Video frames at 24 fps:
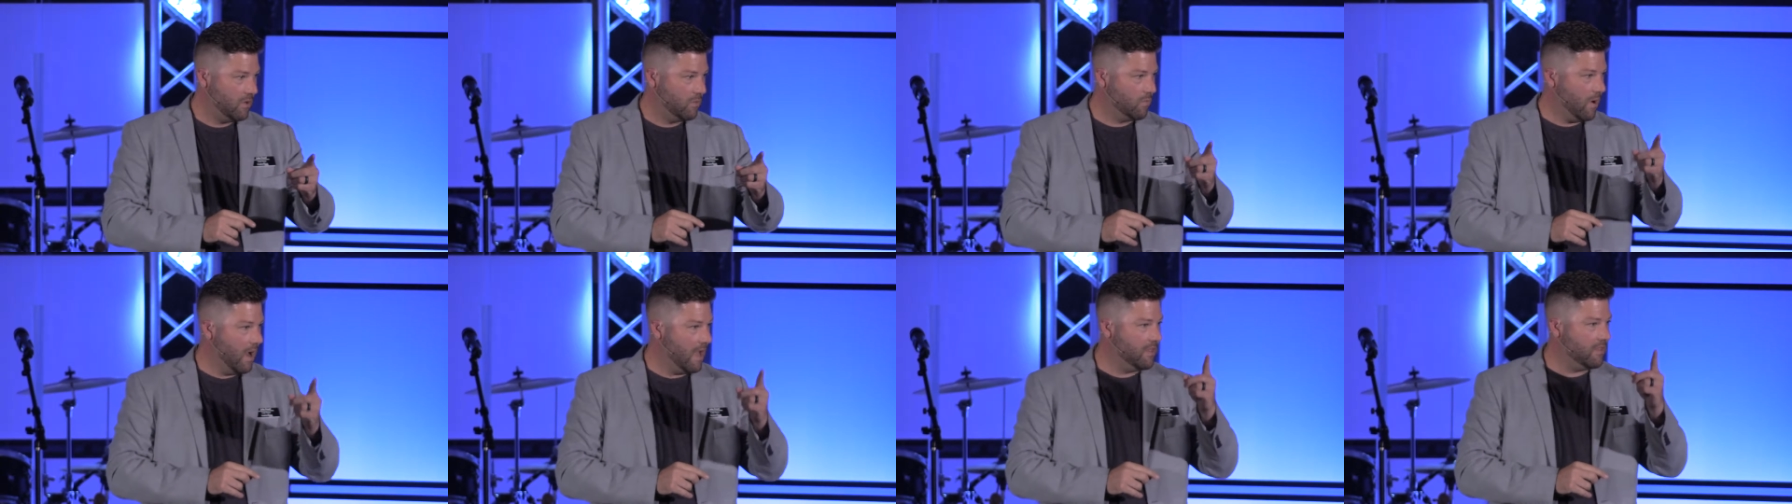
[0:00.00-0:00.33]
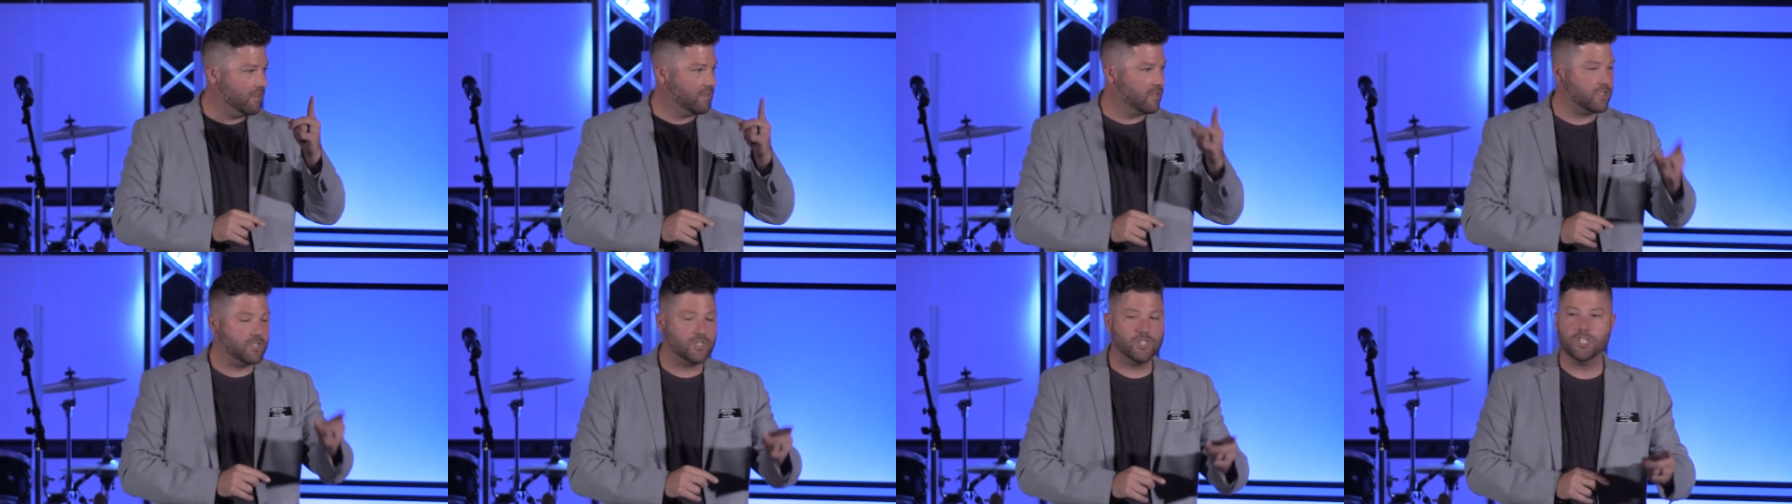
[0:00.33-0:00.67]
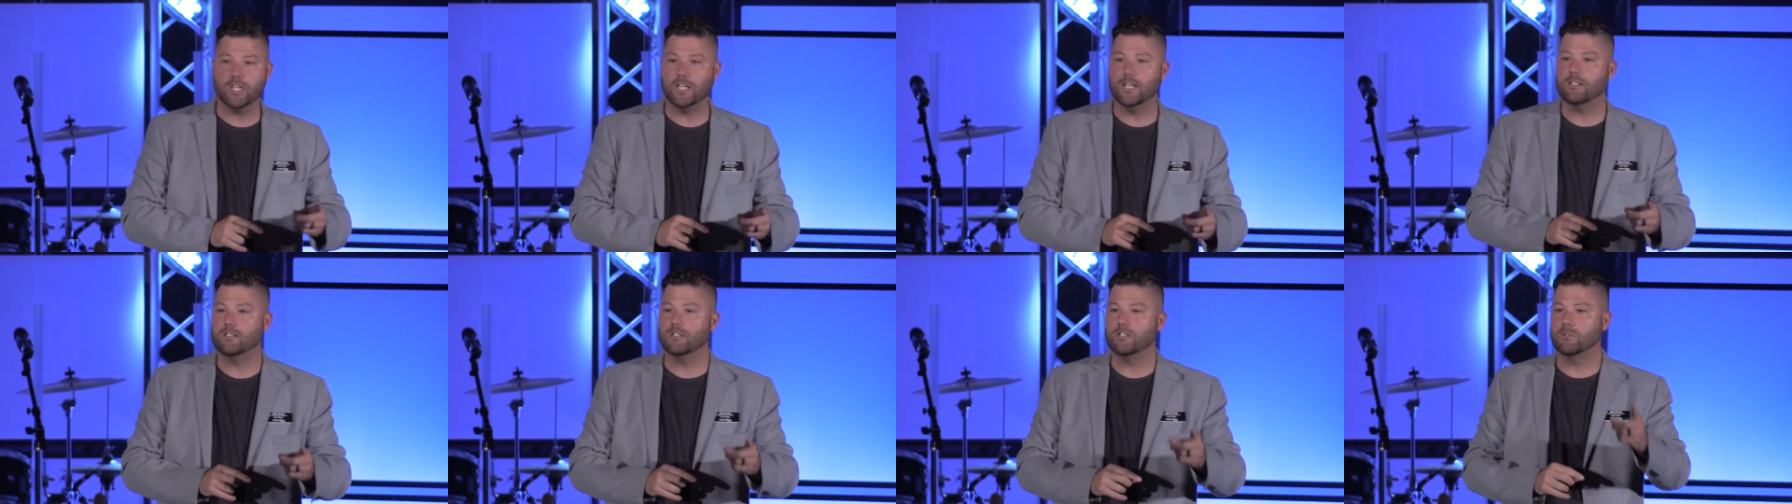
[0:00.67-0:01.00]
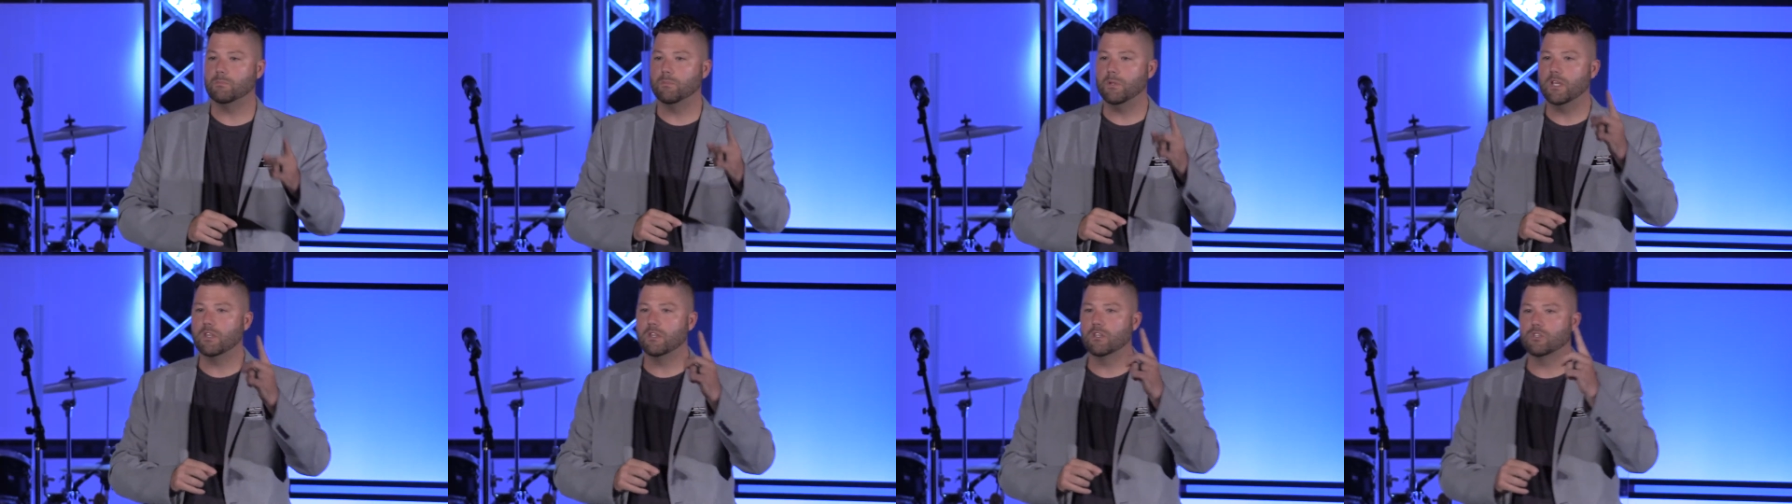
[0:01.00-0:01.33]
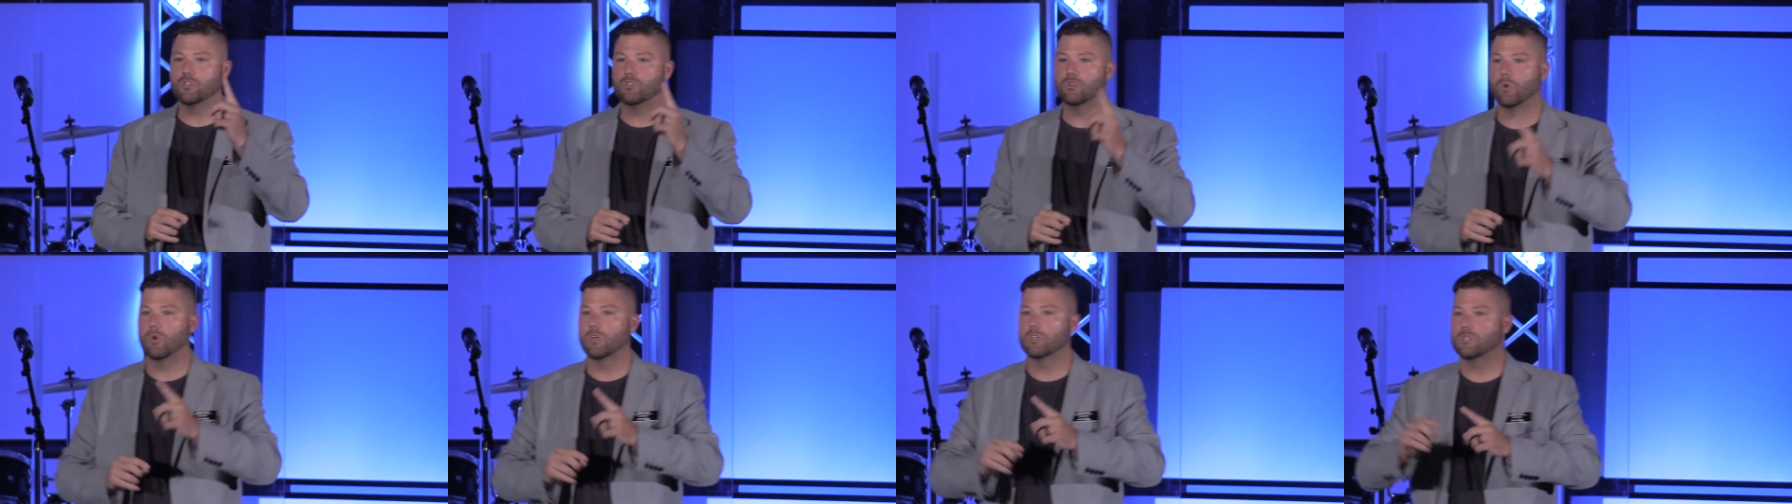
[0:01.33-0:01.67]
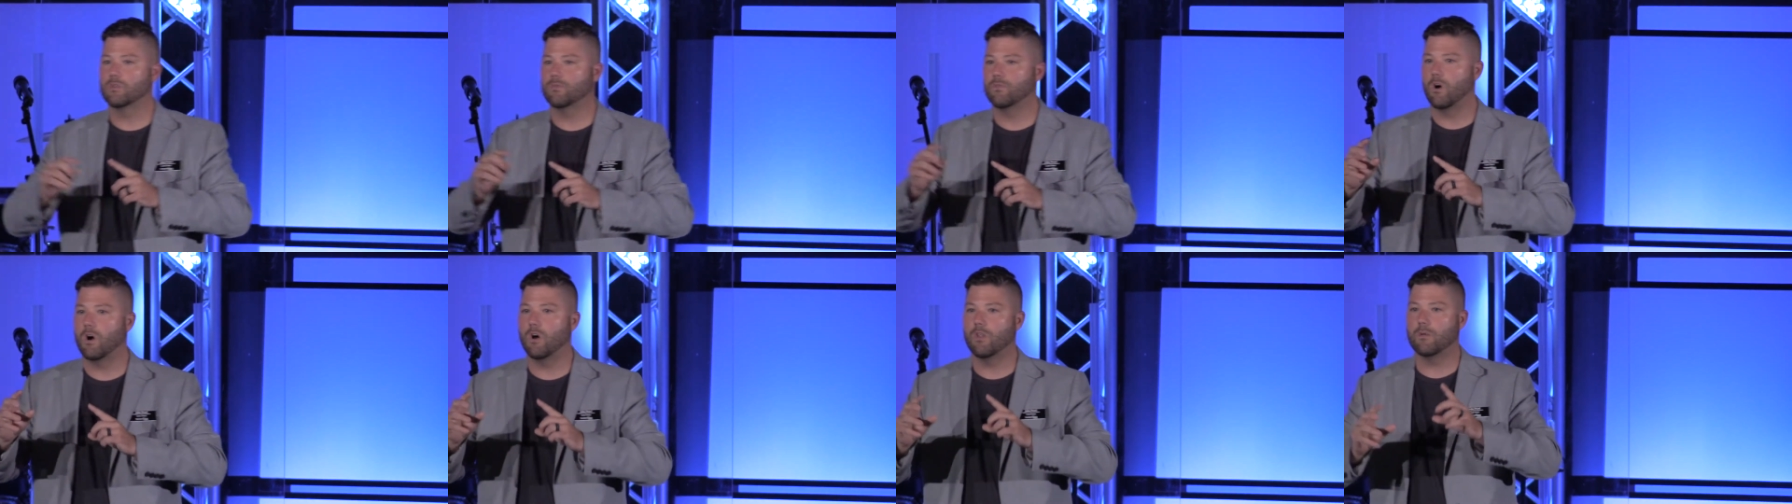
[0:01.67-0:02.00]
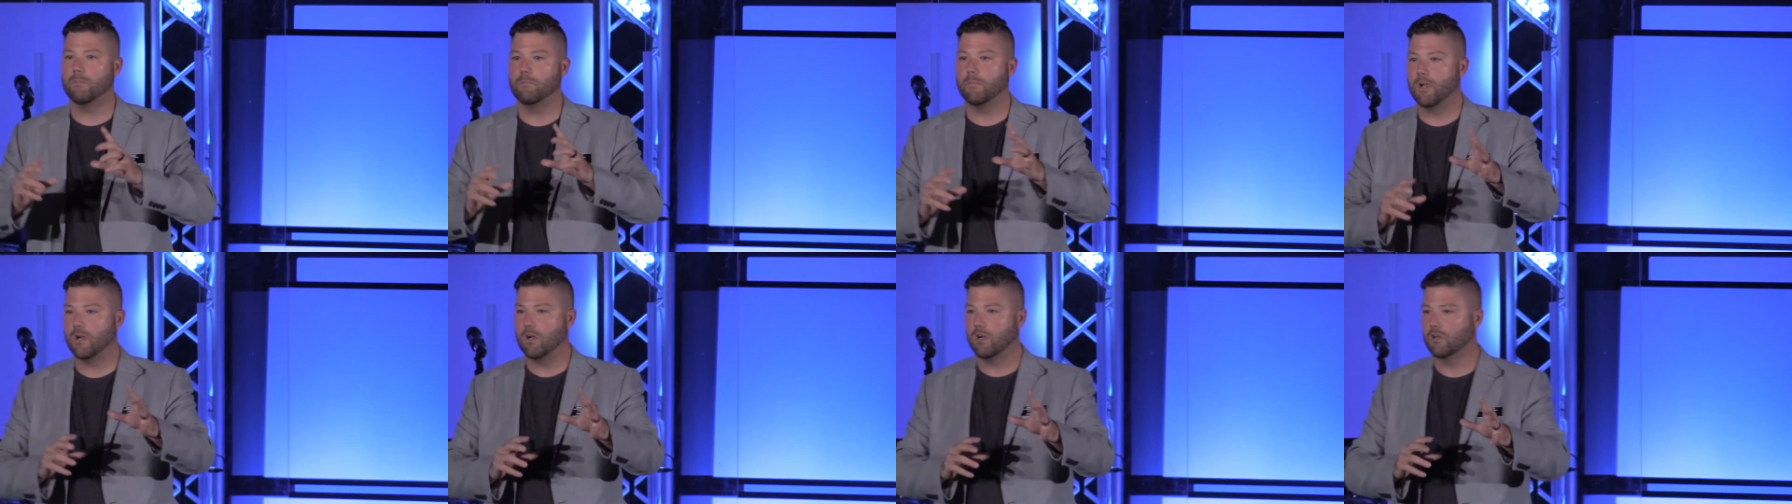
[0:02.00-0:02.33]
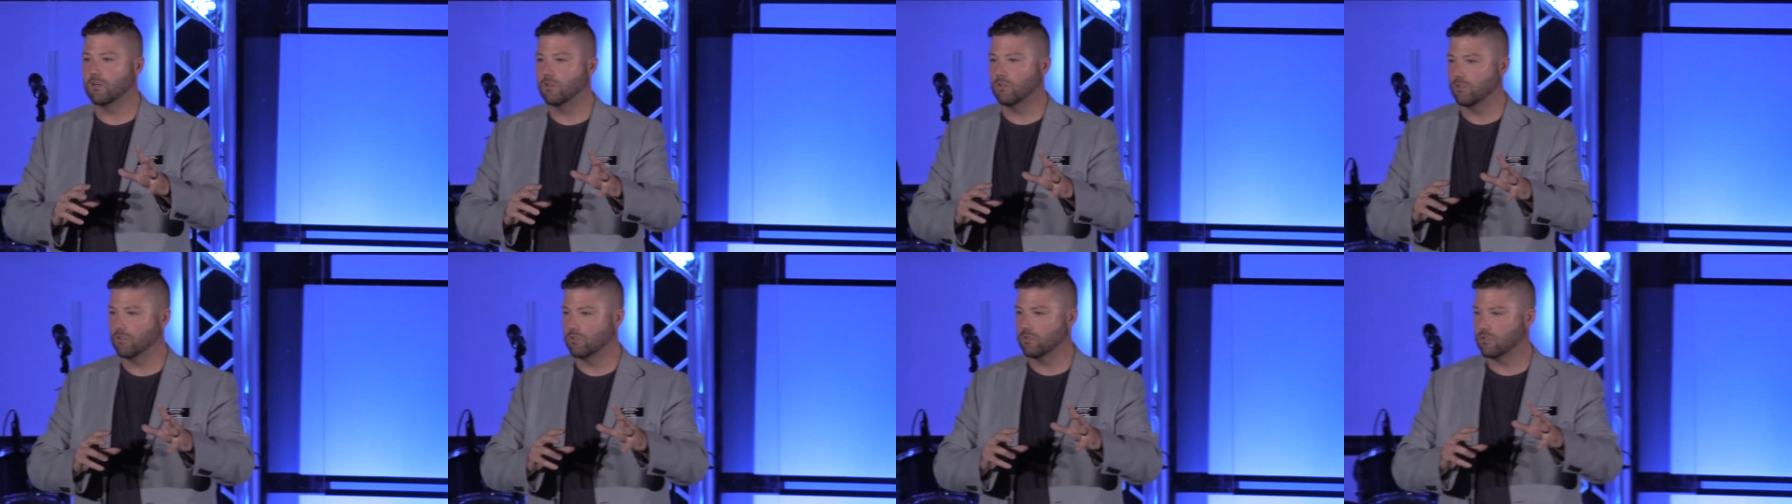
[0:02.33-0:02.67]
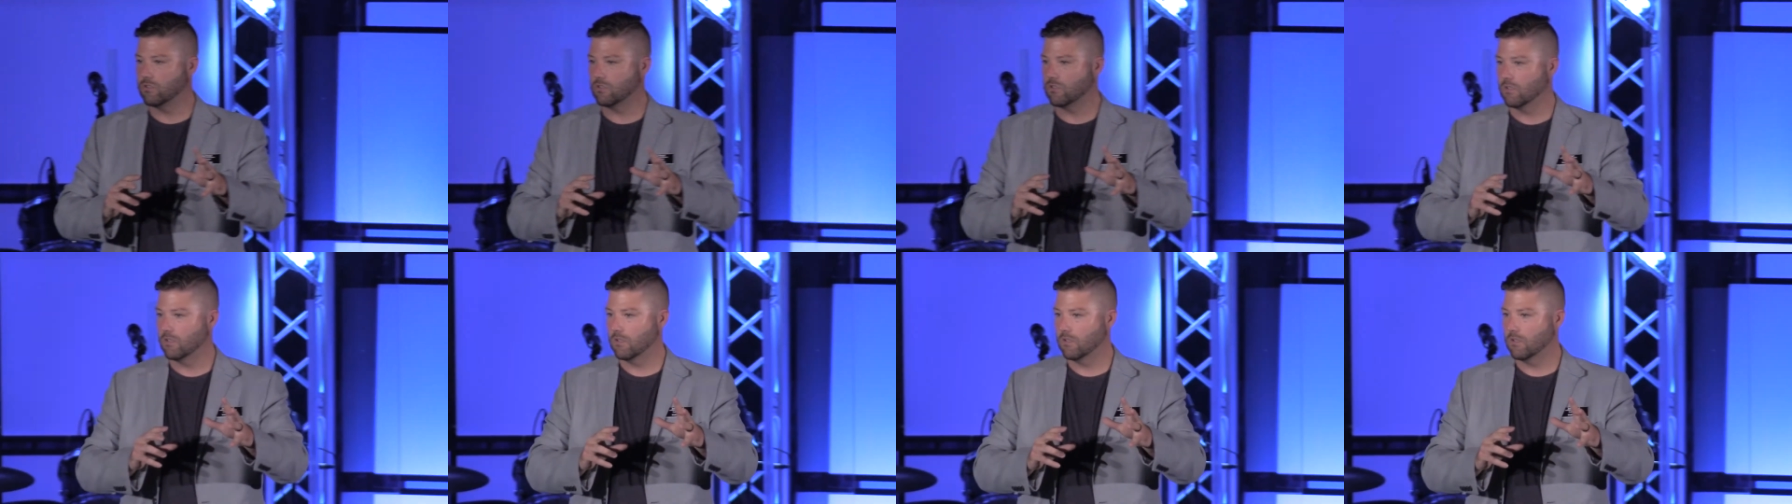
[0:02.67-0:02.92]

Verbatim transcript: rather than Jesus being the source of all the miracles,